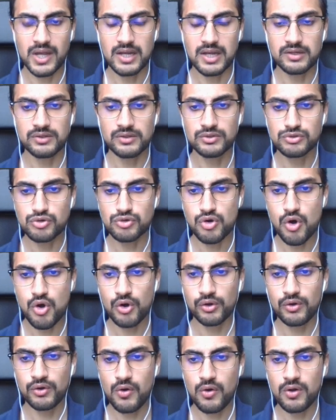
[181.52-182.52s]
value
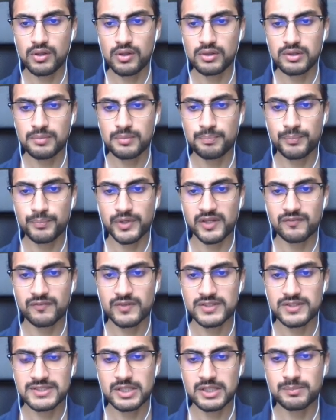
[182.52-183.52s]
on all the
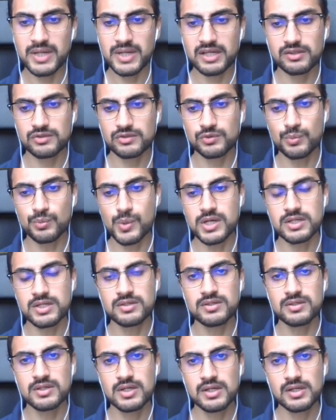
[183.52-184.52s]
previous t minus
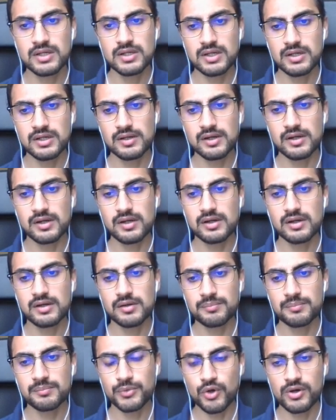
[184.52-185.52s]
1
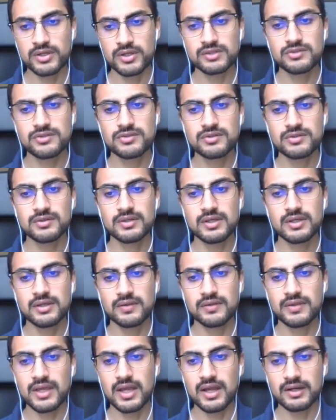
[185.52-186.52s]
products
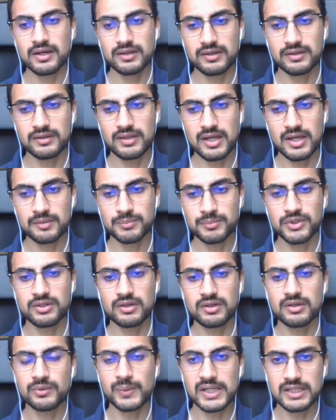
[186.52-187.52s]
that that
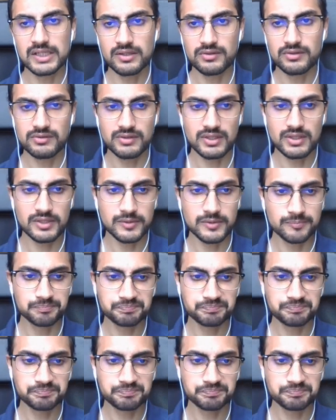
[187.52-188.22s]
particular weight has seen.